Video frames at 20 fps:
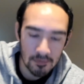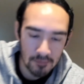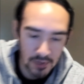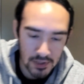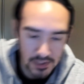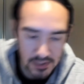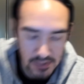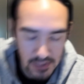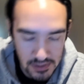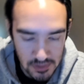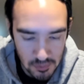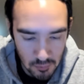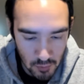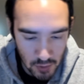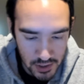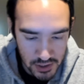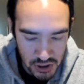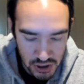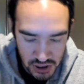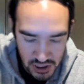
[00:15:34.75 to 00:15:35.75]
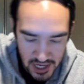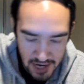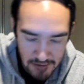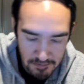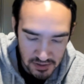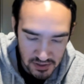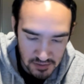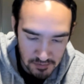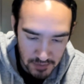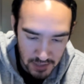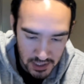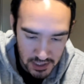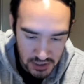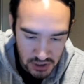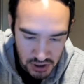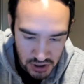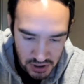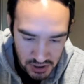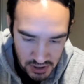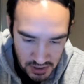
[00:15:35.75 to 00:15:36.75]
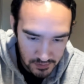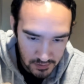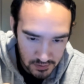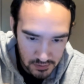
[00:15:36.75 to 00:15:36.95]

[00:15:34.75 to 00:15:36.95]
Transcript: but it doesn't want to shape as much.